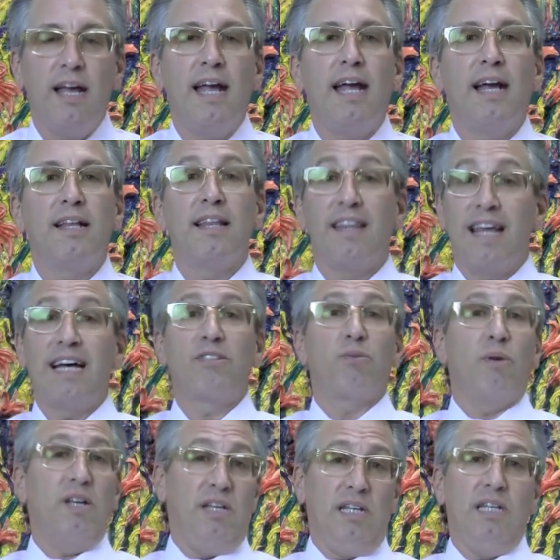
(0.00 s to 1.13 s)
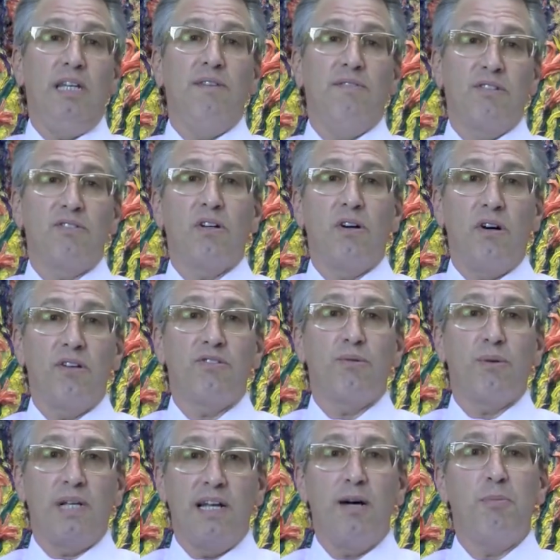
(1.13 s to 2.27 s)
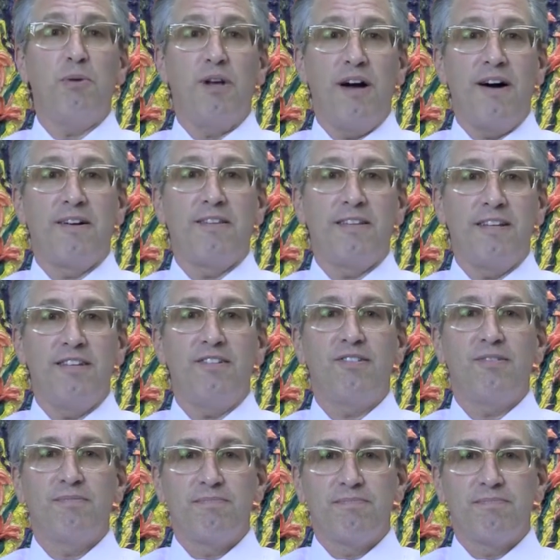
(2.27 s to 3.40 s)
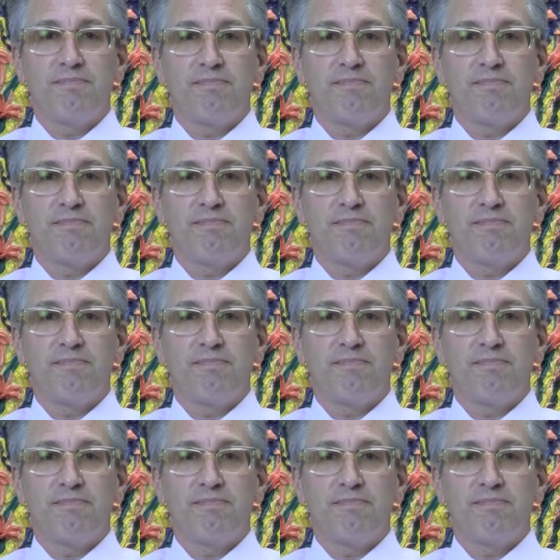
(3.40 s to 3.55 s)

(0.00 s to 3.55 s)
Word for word: And that's why you need to give us a call so we can help you out on these.